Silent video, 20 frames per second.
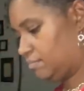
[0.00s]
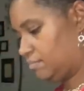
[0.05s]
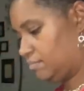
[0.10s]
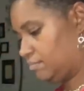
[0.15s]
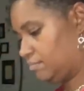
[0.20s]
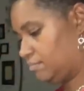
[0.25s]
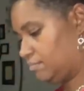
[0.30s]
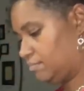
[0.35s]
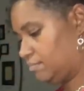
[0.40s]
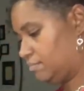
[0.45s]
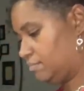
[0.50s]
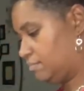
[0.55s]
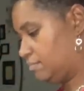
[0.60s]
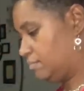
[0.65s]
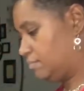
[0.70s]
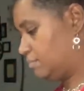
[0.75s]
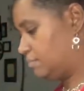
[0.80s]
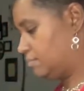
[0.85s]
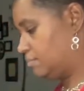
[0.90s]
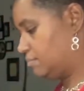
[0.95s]
We
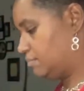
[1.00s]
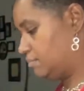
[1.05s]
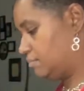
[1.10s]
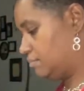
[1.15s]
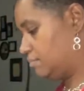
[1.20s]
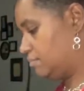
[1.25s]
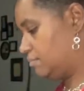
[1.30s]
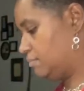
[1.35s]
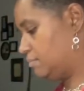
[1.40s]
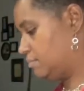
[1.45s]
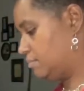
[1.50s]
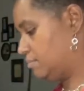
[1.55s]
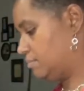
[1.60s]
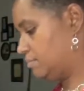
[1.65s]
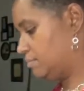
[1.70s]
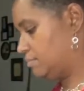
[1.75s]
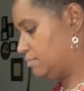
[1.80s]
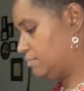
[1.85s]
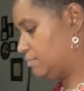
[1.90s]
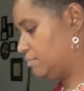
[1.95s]
have
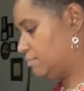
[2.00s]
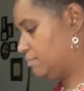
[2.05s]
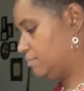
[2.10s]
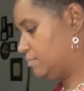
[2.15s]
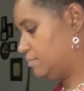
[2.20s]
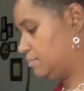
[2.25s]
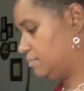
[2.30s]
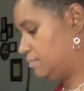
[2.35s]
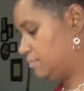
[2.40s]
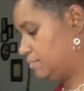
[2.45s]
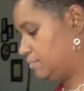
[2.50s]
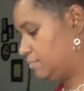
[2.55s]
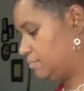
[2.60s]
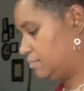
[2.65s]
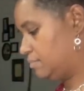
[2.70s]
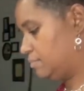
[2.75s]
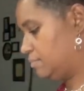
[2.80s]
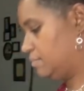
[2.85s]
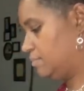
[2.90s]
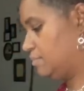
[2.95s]
these
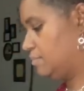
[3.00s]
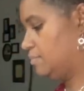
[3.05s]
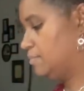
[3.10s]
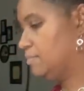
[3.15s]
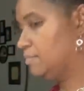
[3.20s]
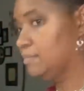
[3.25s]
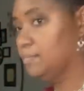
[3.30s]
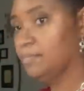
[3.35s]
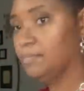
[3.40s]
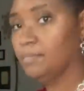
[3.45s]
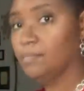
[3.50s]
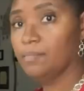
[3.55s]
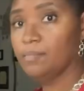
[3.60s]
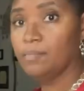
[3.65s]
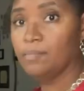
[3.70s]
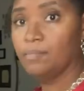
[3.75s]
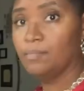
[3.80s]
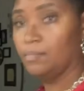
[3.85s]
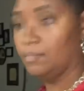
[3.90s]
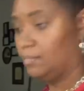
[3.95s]
these
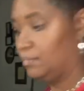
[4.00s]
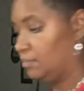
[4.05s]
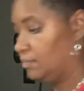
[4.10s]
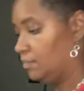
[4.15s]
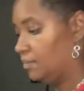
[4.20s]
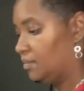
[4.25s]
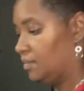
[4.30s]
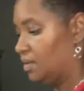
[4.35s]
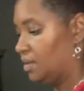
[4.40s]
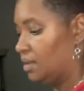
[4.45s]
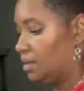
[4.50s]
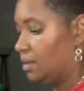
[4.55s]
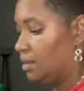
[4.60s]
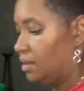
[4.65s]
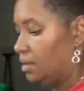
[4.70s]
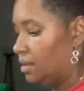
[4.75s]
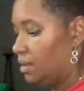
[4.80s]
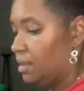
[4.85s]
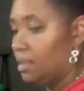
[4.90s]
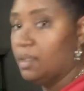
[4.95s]
sliced
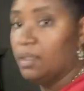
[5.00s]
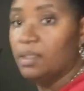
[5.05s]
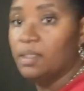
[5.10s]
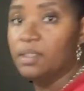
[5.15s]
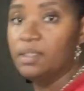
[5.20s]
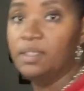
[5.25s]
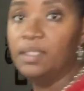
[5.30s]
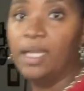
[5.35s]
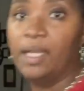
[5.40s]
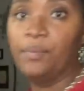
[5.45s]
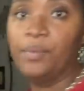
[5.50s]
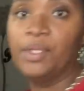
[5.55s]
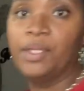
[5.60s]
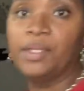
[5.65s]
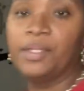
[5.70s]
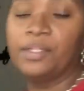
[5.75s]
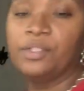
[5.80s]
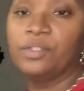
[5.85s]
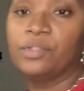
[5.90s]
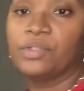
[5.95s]
carrots. Now we're
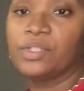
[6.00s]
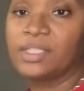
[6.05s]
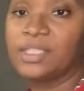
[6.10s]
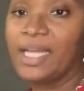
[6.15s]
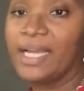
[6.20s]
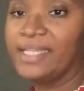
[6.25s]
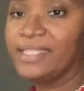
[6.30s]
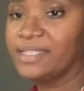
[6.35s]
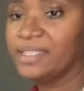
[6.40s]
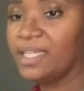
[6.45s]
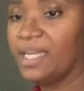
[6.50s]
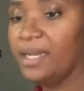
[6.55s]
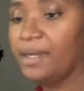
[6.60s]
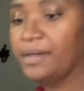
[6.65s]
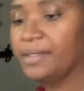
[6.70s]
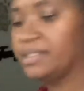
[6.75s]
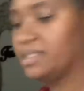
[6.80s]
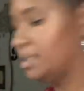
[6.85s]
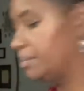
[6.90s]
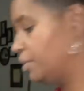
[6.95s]
gonna do sliced
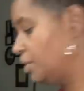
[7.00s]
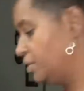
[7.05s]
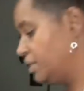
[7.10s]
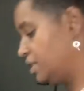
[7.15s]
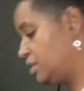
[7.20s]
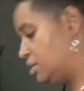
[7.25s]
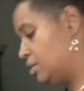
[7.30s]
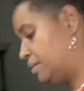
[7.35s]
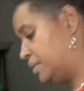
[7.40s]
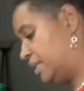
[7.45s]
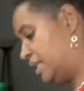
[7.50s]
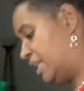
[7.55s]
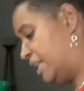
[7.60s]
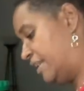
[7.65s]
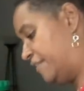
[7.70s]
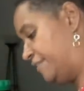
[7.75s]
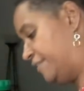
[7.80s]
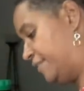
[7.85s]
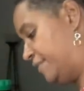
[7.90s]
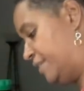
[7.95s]
carrots. I'm only doing
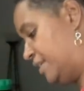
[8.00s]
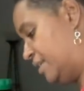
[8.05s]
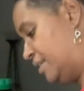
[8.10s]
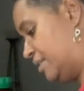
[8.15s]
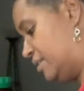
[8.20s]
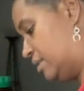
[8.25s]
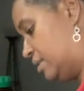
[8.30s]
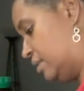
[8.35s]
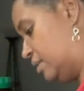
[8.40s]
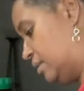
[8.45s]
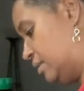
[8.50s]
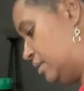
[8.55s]
half of this.